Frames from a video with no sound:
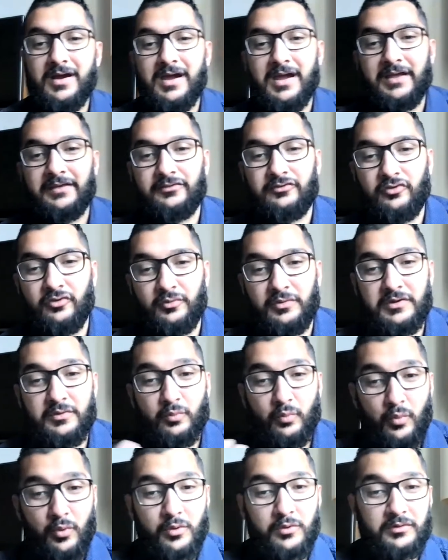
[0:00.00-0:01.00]
And so he
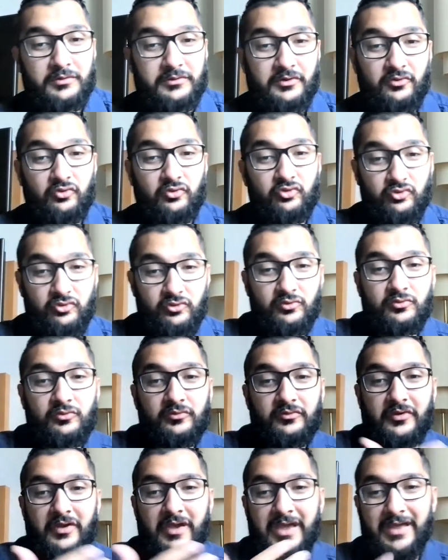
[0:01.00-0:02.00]
wore those
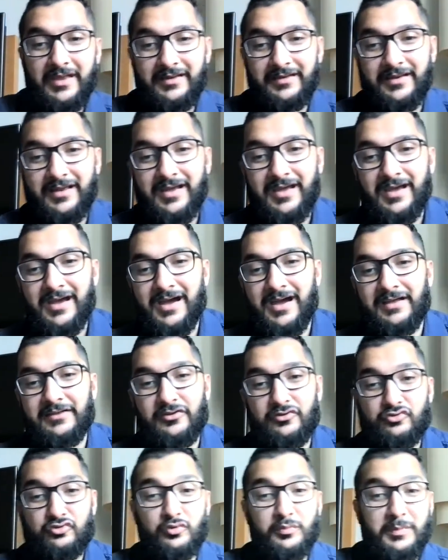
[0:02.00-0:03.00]
shoes and
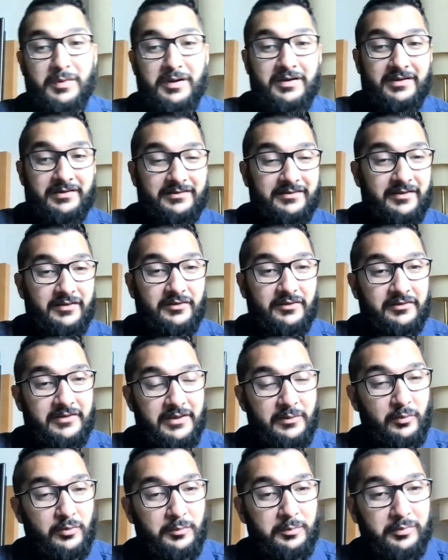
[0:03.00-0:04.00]
the jubba until
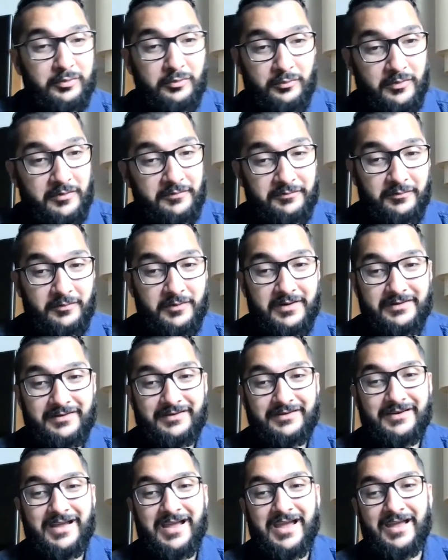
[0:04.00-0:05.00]
they were
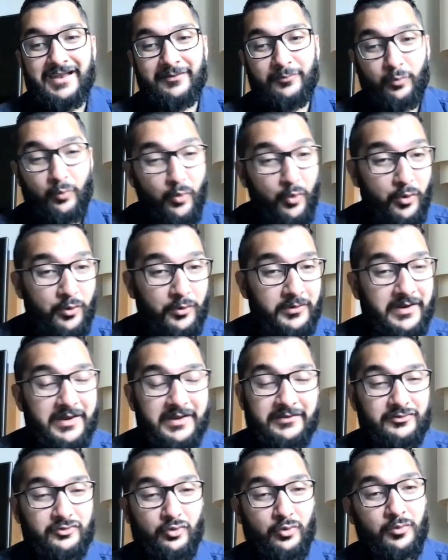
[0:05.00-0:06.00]
perforated and worn
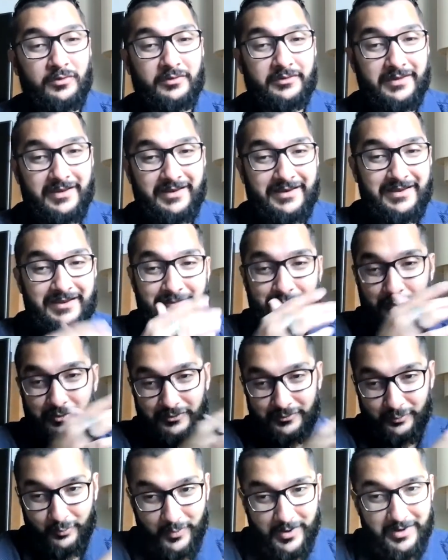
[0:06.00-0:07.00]
and torn, that he
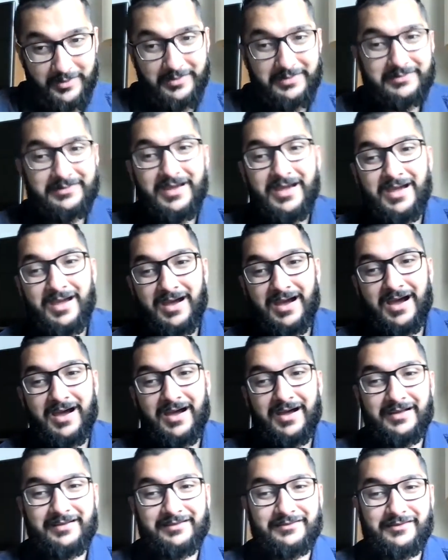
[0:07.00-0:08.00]
would wear it
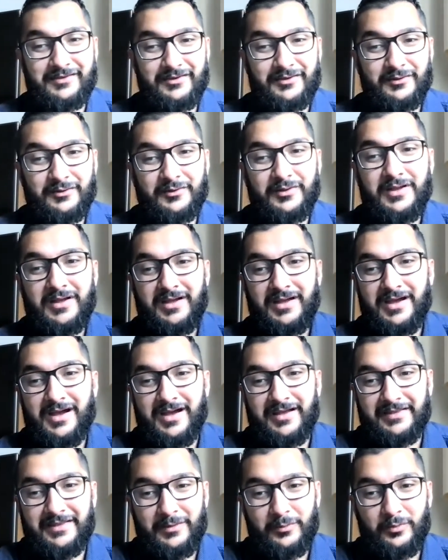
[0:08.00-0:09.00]
until
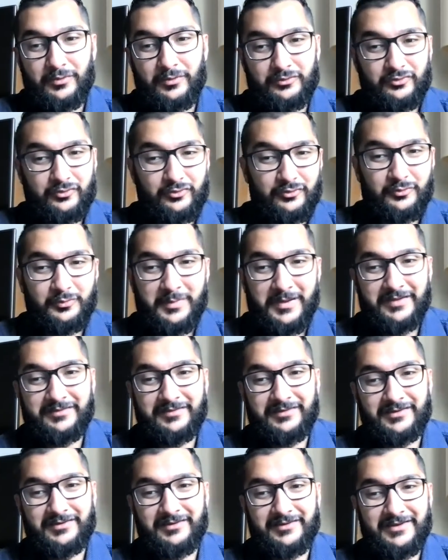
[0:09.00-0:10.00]
they were to
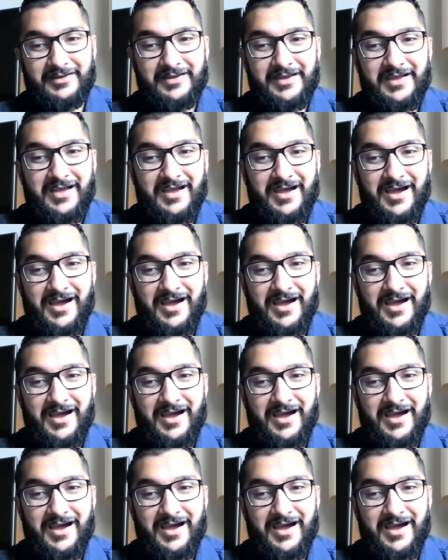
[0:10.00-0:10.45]
basically